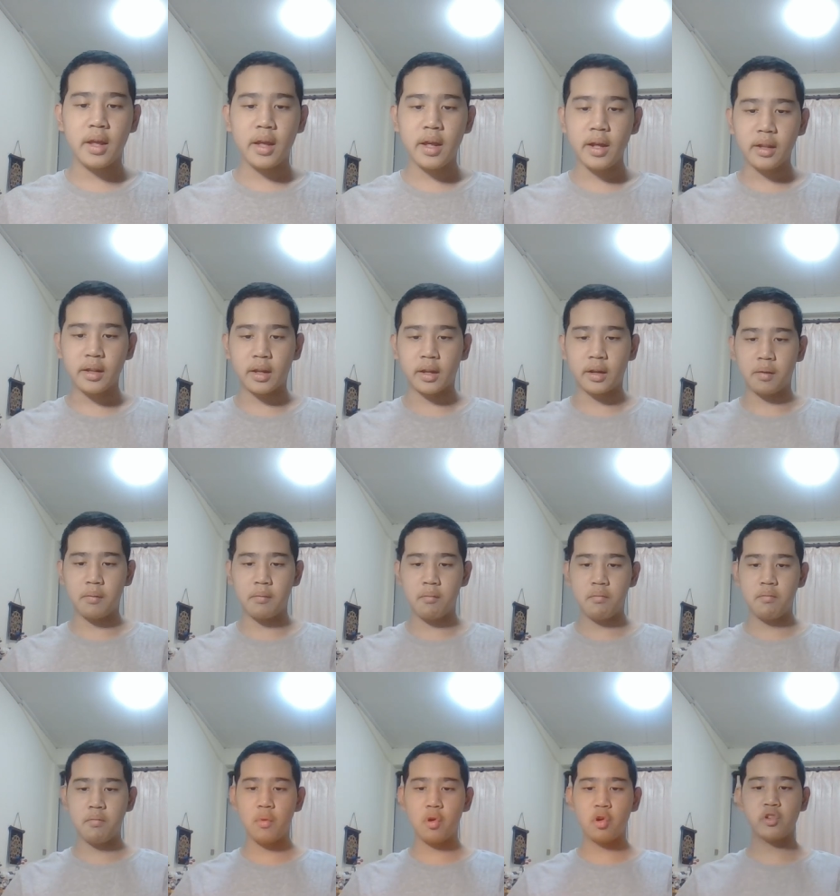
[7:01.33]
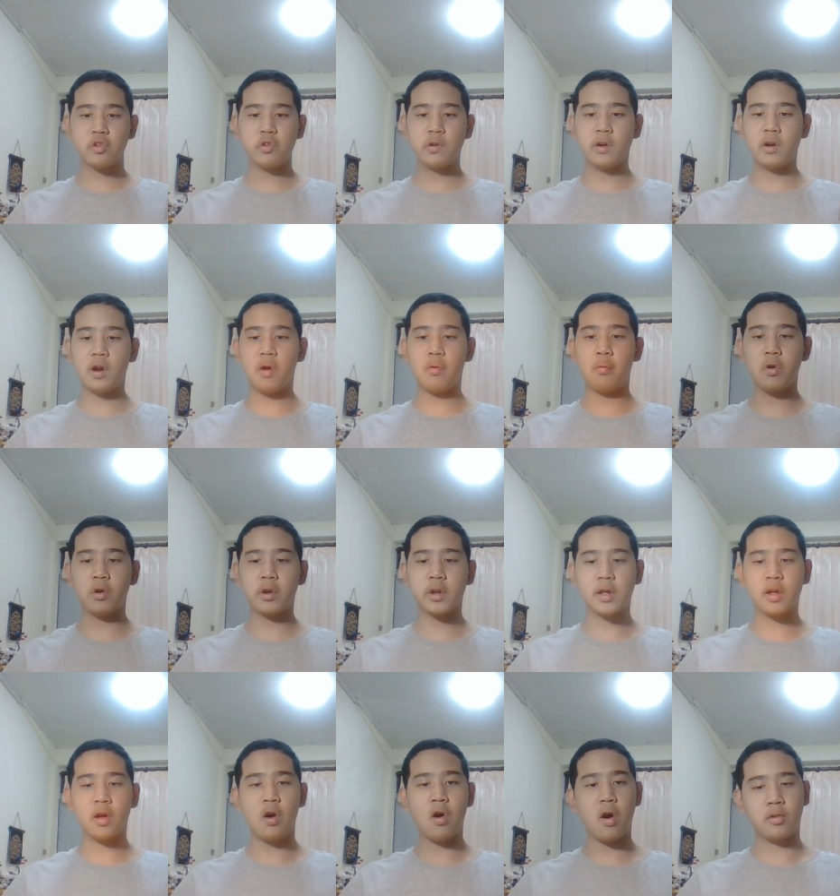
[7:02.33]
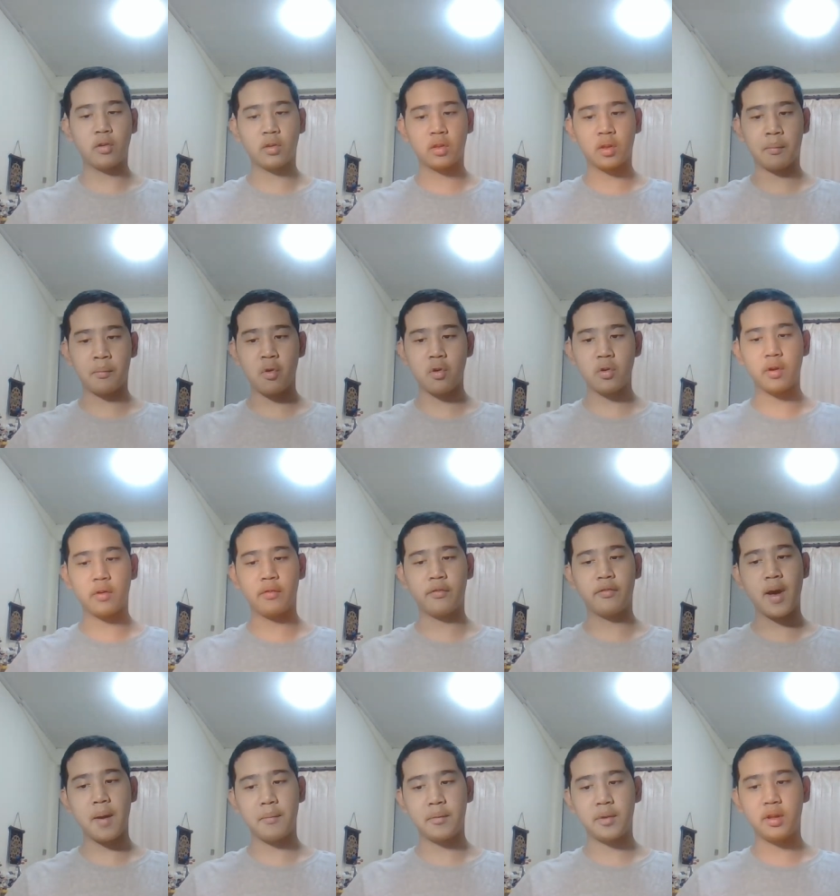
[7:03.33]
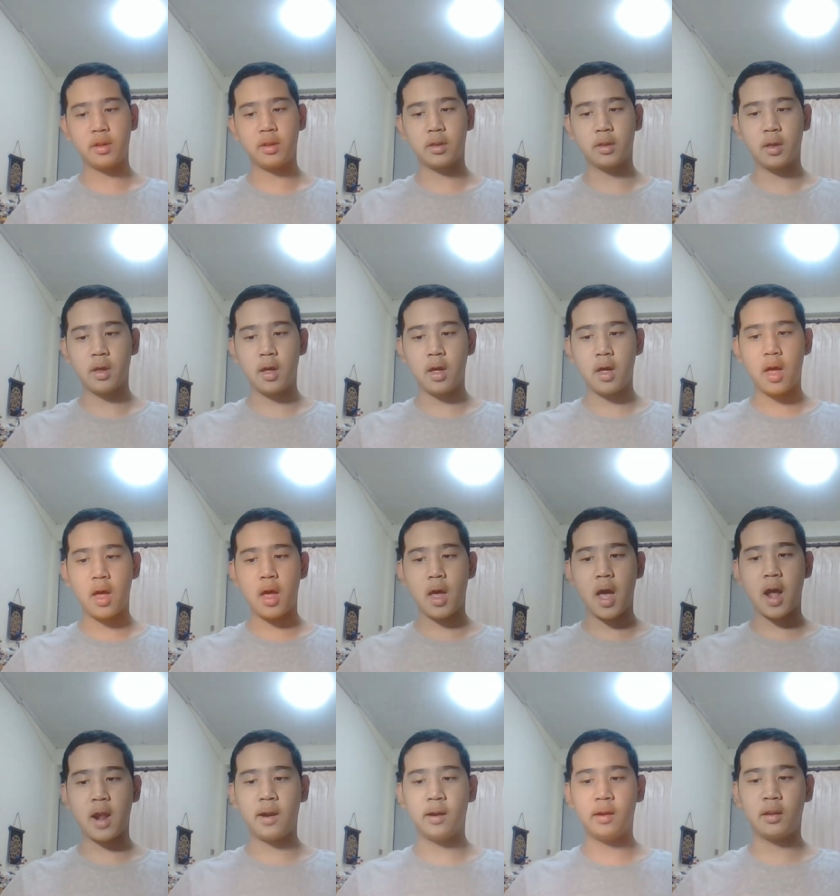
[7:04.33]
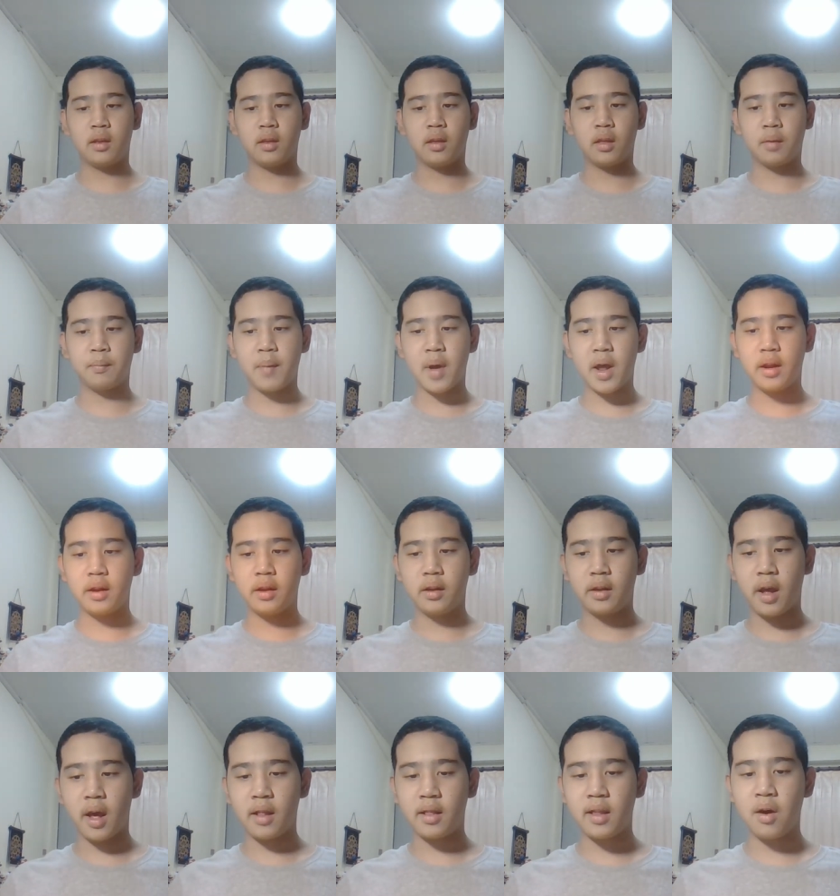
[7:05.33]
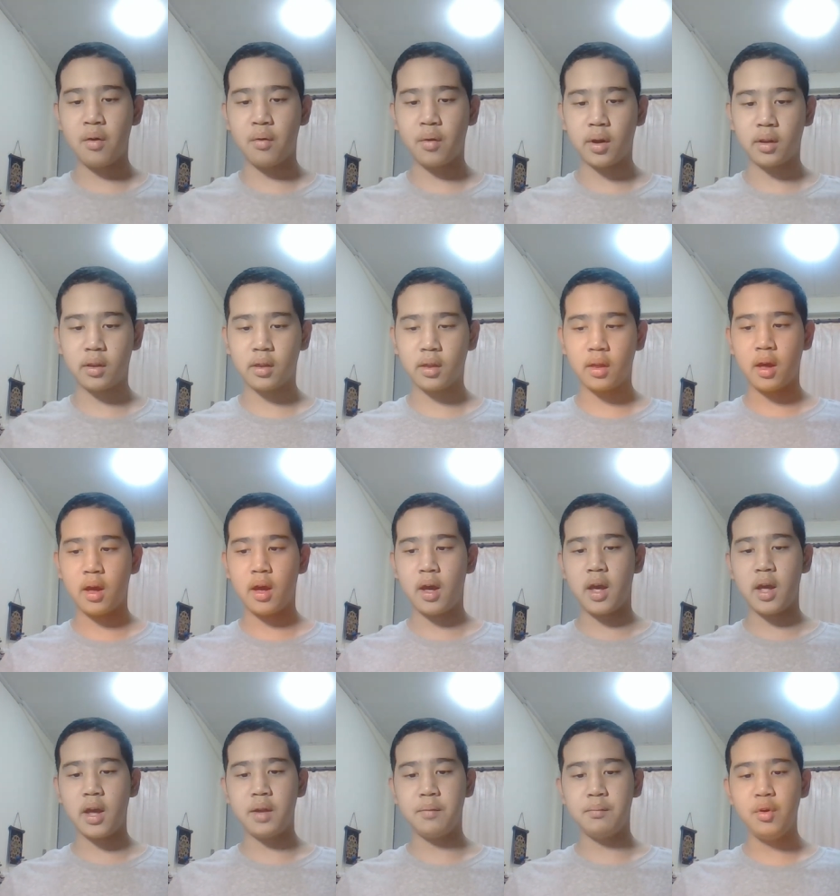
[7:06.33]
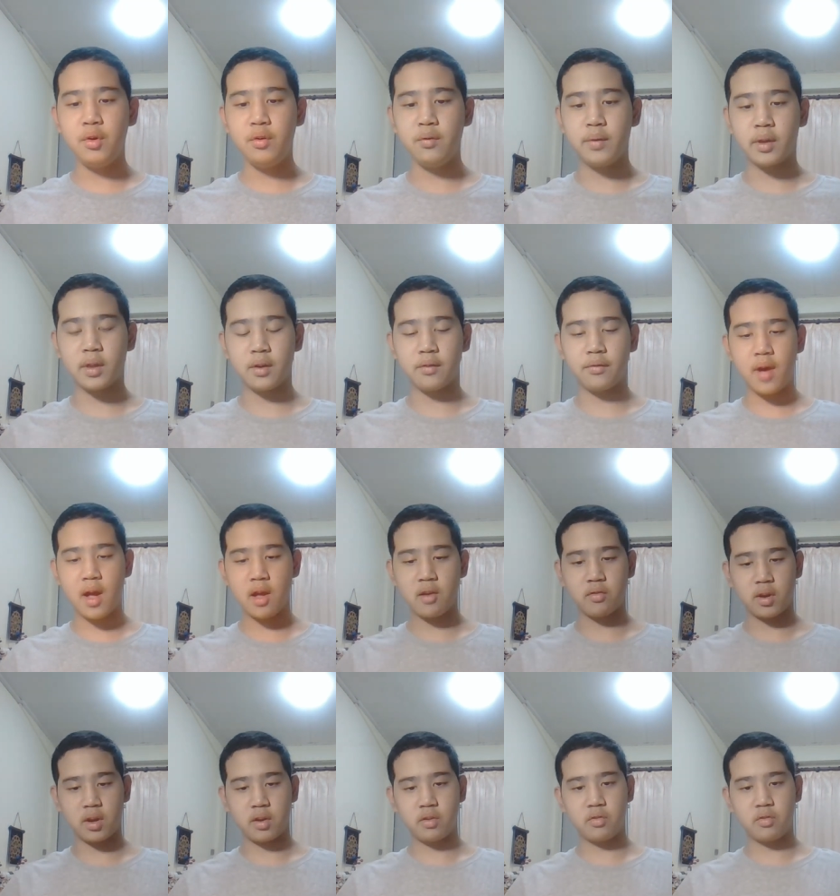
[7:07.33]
England, most children are working hard to support their families and spend their allowance in movies and fashion.